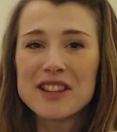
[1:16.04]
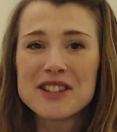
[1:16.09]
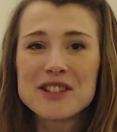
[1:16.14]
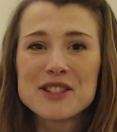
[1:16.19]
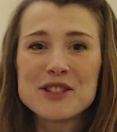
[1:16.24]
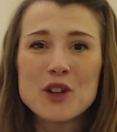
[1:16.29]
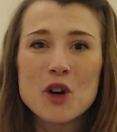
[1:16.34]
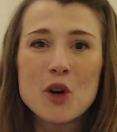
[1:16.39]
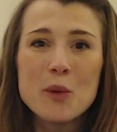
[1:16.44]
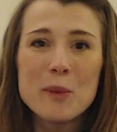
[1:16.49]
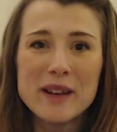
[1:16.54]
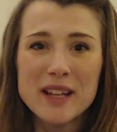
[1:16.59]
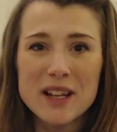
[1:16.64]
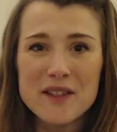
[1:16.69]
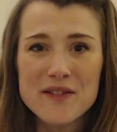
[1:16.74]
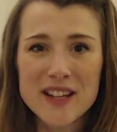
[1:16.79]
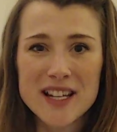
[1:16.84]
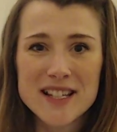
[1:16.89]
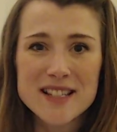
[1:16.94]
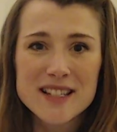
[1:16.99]
so many
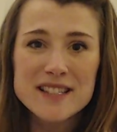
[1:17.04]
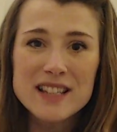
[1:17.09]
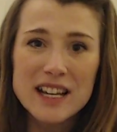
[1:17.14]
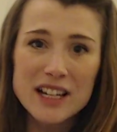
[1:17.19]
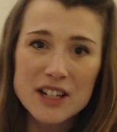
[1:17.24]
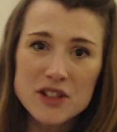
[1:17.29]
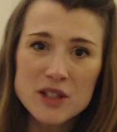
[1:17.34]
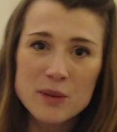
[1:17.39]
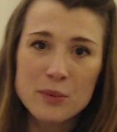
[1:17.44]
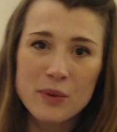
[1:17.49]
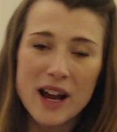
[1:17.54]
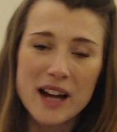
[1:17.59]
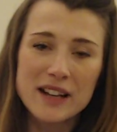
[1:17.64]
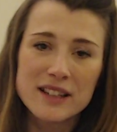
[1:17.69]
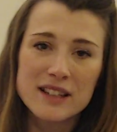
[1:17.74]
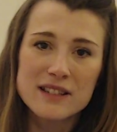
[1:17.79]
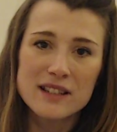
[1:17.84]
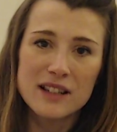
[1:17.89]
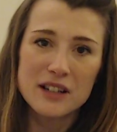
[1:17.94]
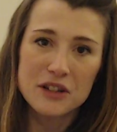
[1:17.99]
of these because I used to
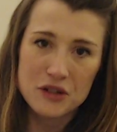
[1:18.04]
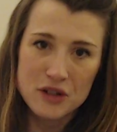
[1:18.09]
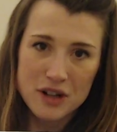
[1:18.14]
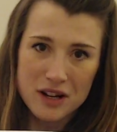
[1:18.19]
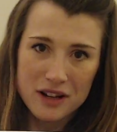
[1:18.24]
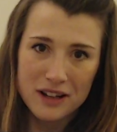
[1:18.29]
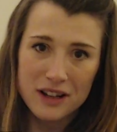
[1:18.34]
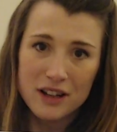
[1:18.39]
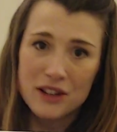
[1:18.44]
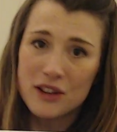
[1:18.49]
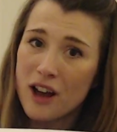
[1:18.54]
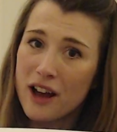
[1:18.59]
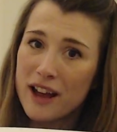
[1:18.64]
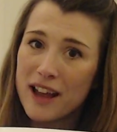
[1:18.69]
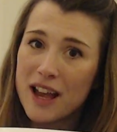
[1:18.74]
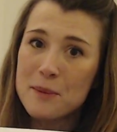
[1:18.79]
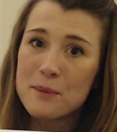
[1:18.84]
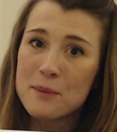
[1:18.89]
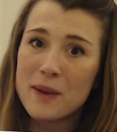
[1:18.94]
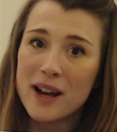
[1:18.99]
practice Ashtanga a
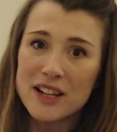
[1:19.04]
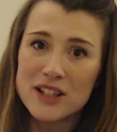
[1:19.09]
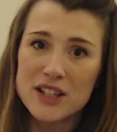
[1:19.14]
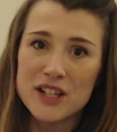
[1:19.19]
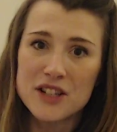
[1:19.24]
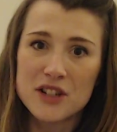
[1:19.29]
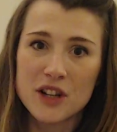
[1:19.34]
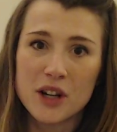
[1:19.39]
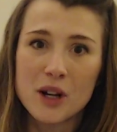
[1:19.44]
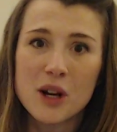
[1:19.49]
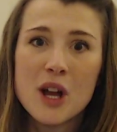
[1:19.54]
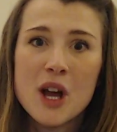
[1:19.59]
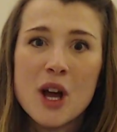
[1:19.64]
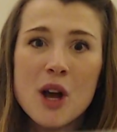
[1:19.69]
lot, and my teacher